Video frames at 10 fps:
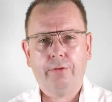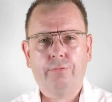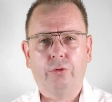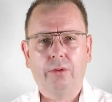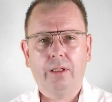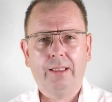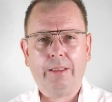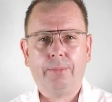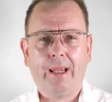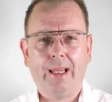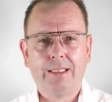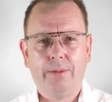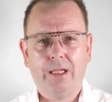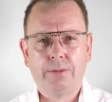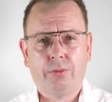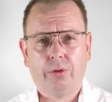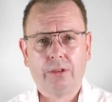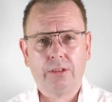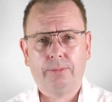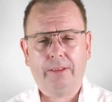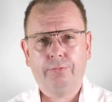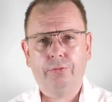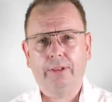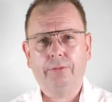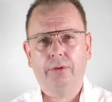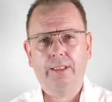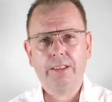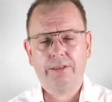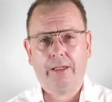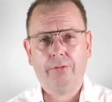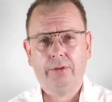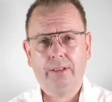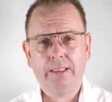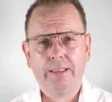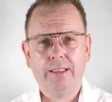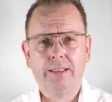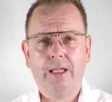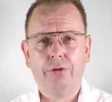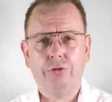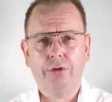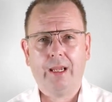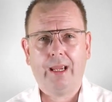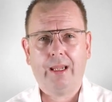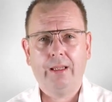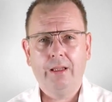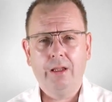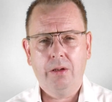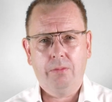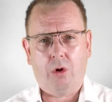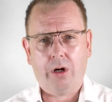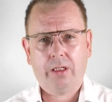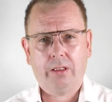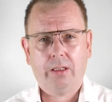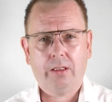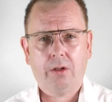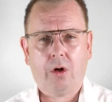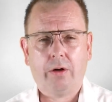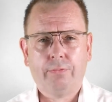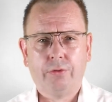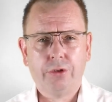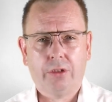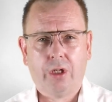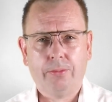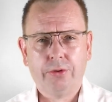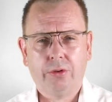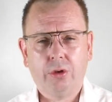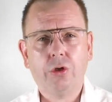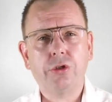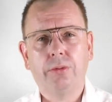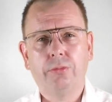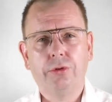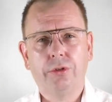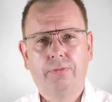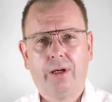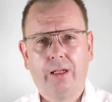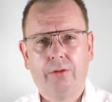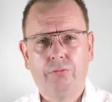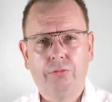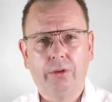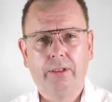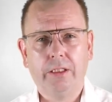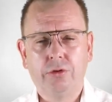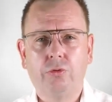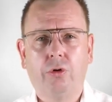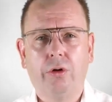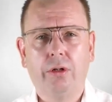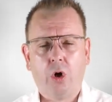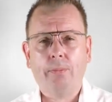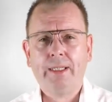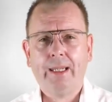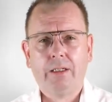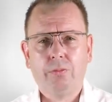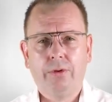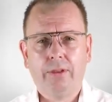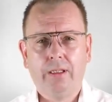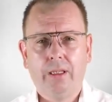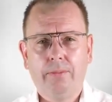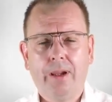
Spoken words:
the full Lynkpay SMS product has been fully released, general release inside the UK market. Our first adoption customers have had a really strong uptake with the